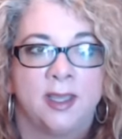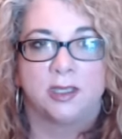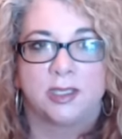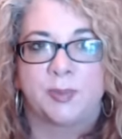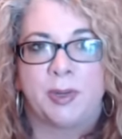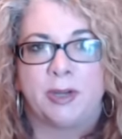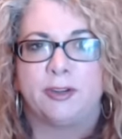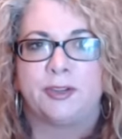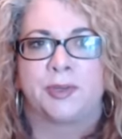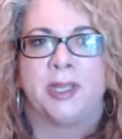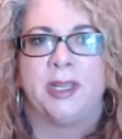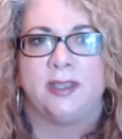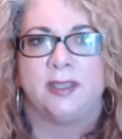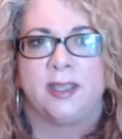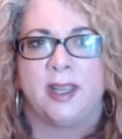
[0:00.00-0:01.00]
spiritually
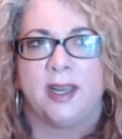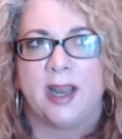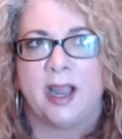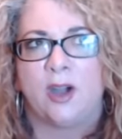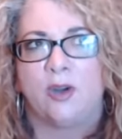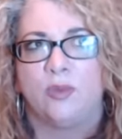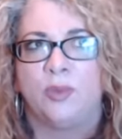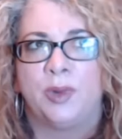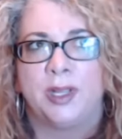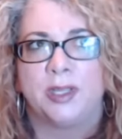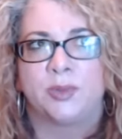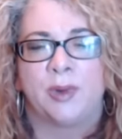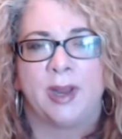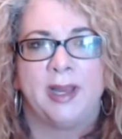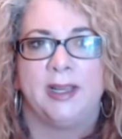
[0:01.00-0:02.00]
to get out when it's
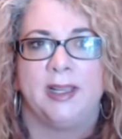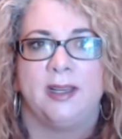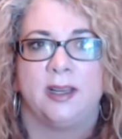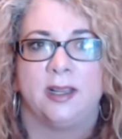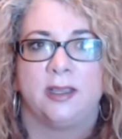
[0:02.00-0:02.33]
raining.